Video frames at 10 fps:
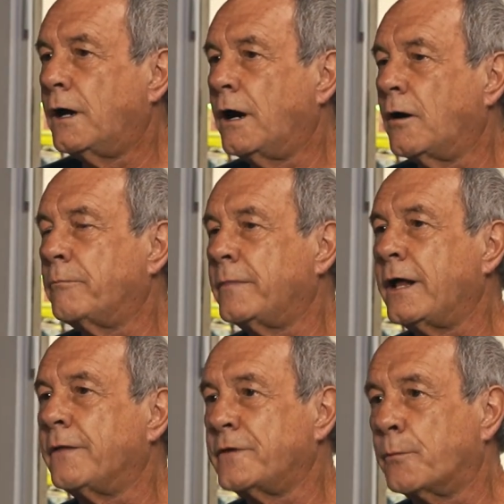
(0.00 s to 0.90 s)

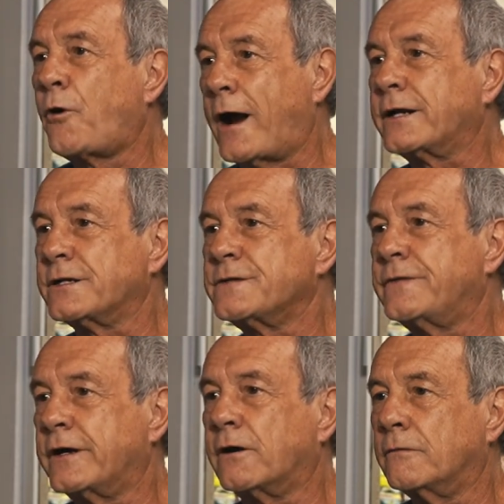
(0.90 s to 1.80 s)
in their practice
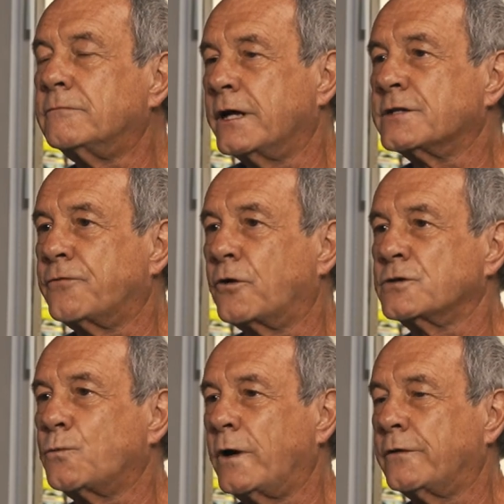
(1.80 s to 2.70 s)
there as far
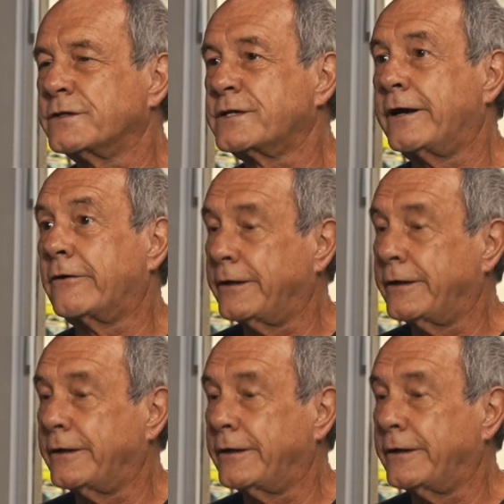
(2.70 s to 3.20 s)
as wellness care.